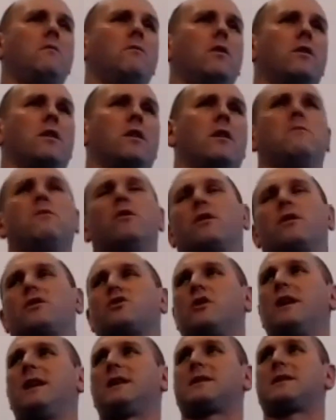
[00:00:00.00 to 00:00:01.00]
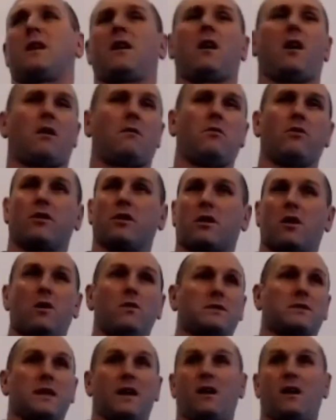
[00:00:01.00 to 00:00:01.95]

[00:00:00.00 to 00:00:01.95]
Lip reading: Mother Teresa, like, or Mother Goose.